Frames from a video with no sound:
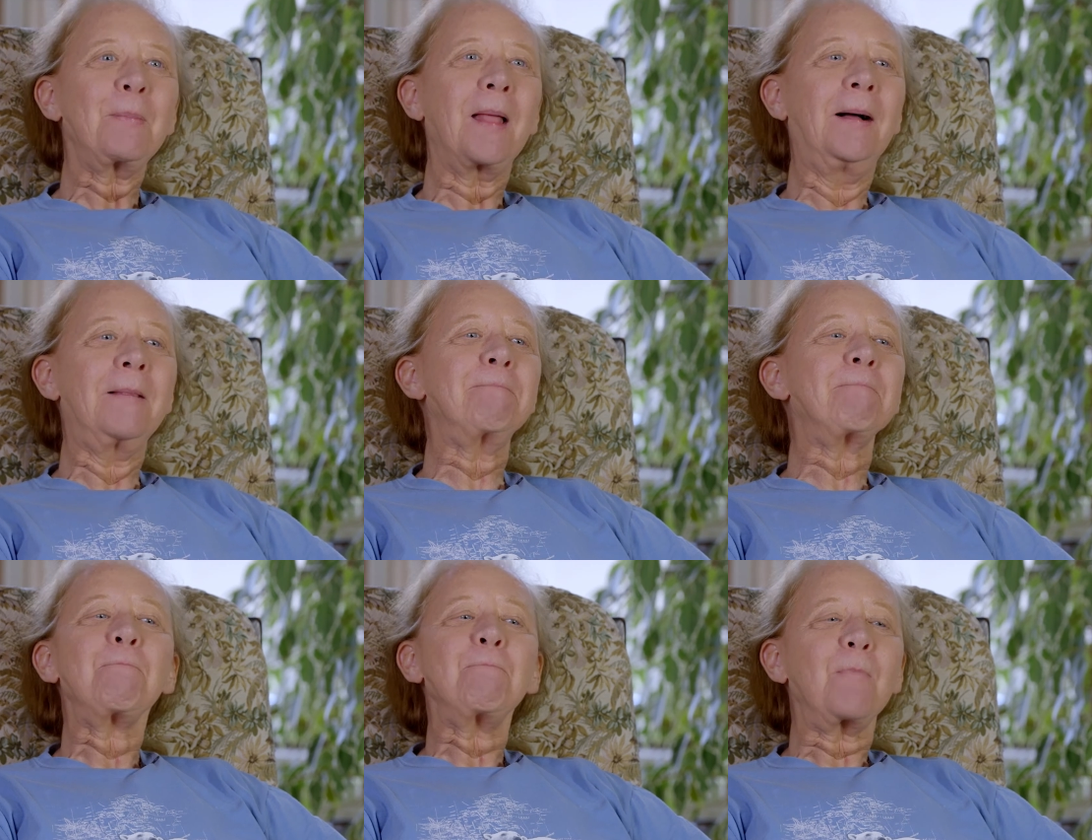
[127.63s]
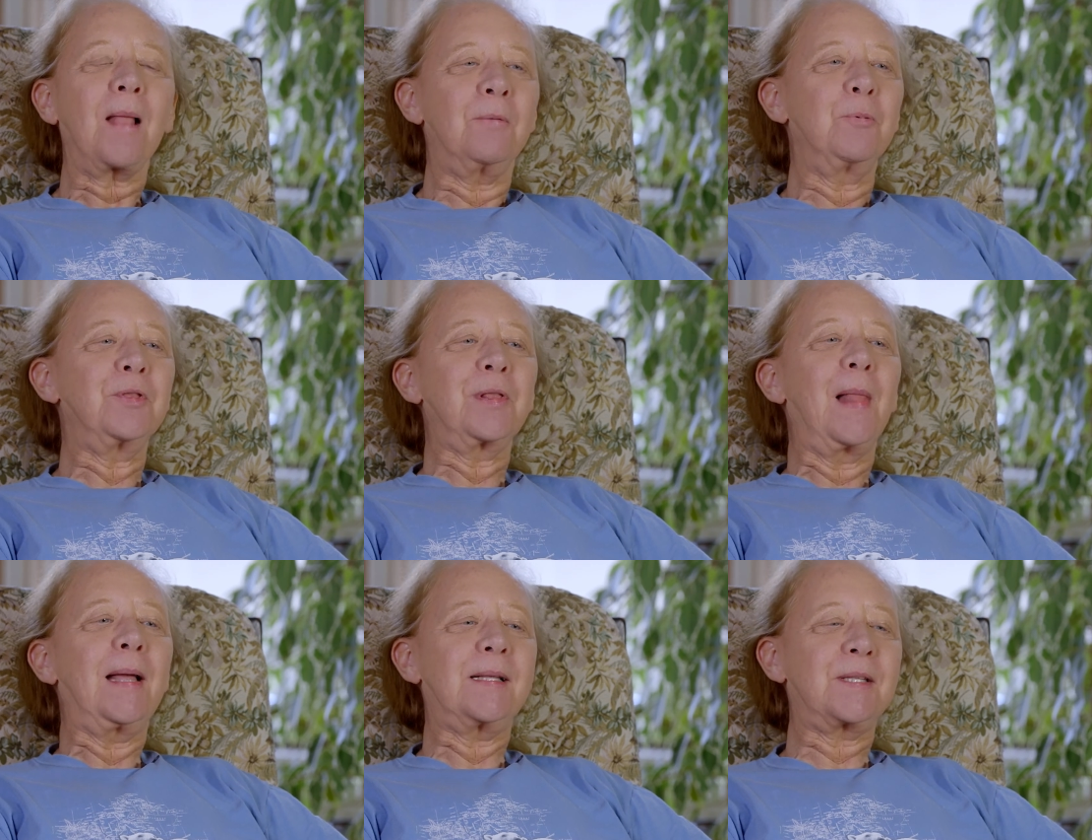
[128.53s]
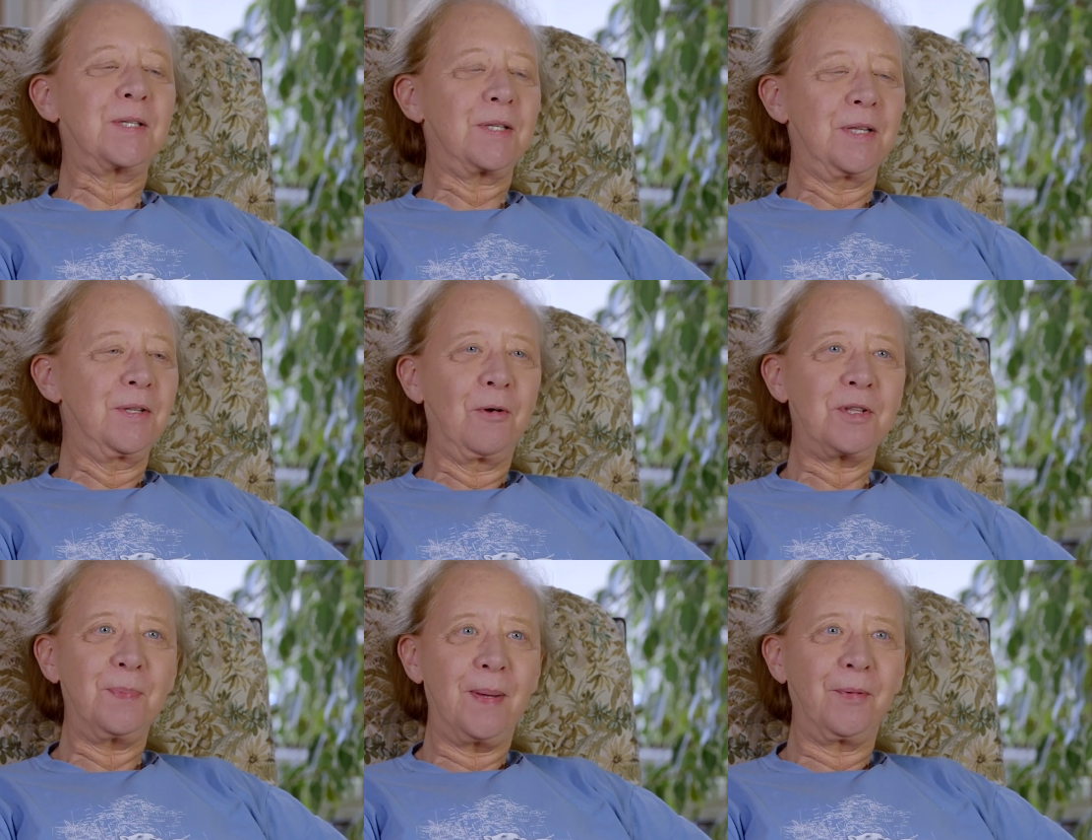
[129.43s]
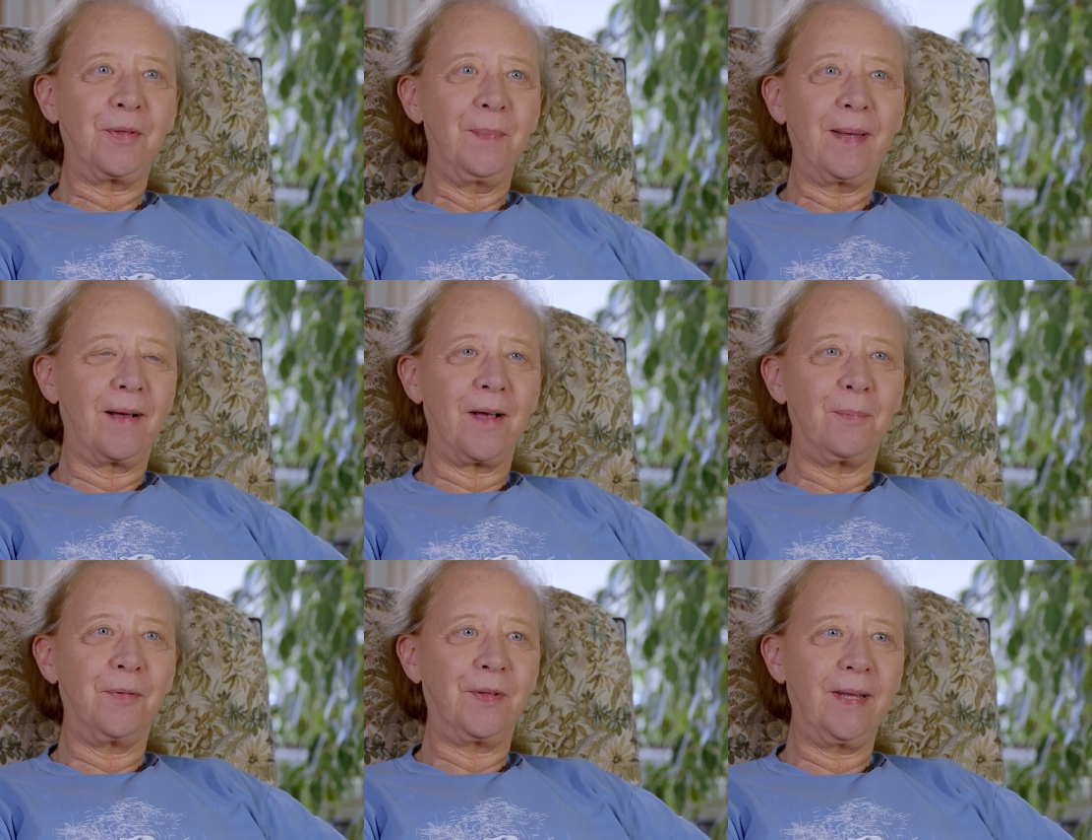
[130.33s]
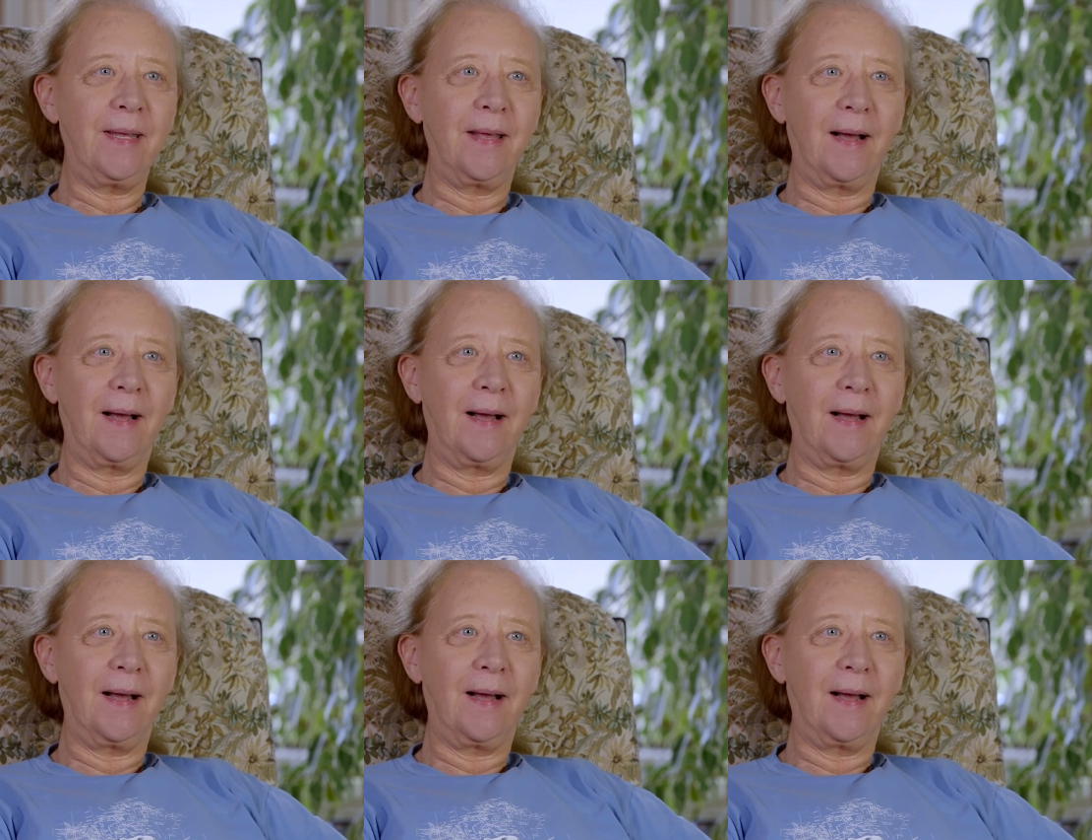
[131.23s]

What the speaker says: I wouldn't like not to be able to make a cup of tea.